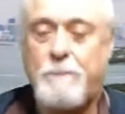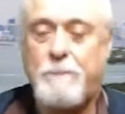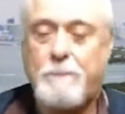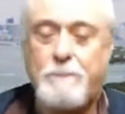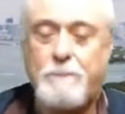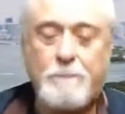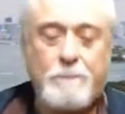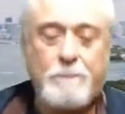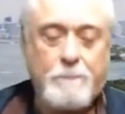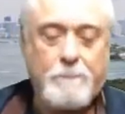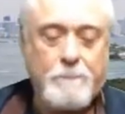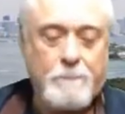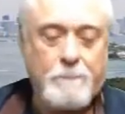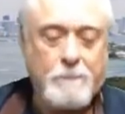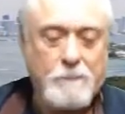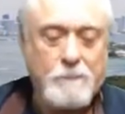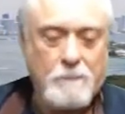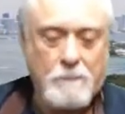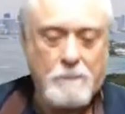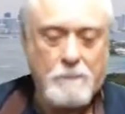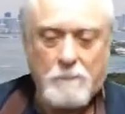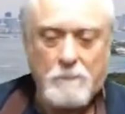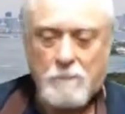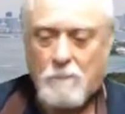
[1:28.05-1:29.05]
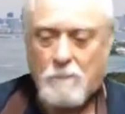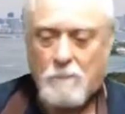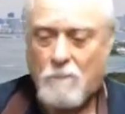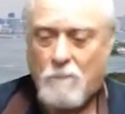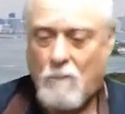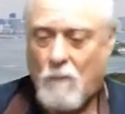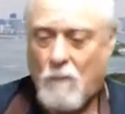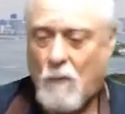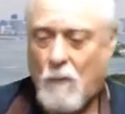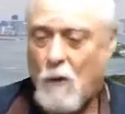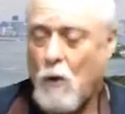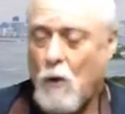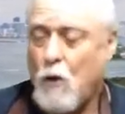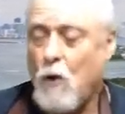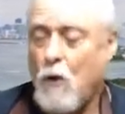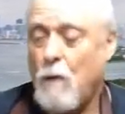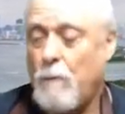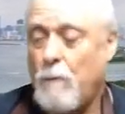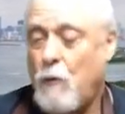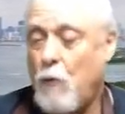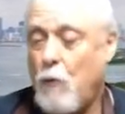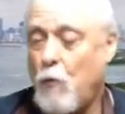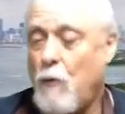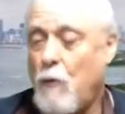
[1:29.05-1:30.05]

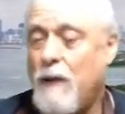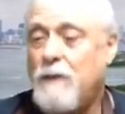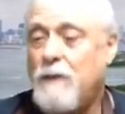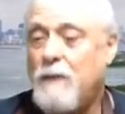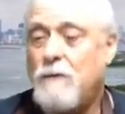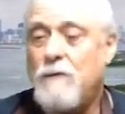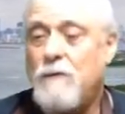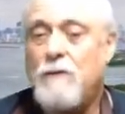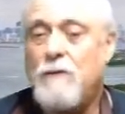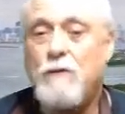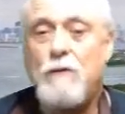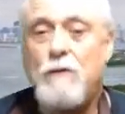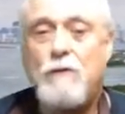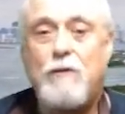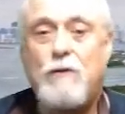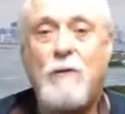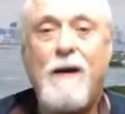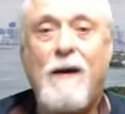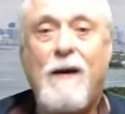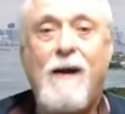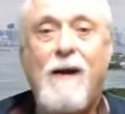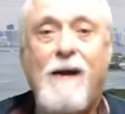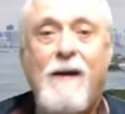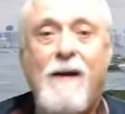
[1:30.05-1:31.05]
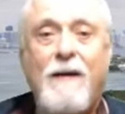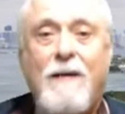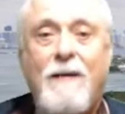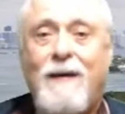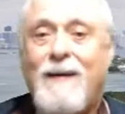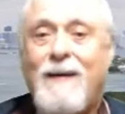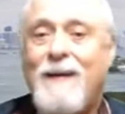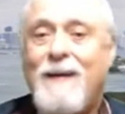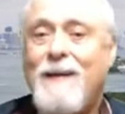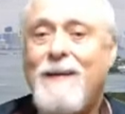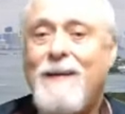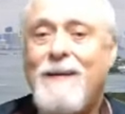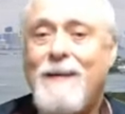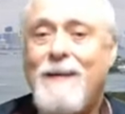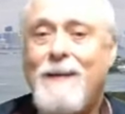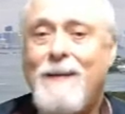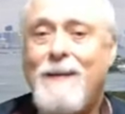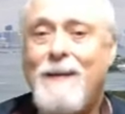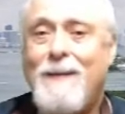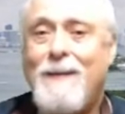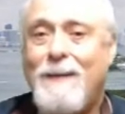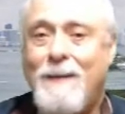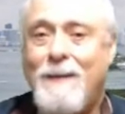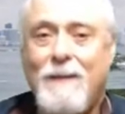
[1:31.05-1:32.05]
But when you try to hit it,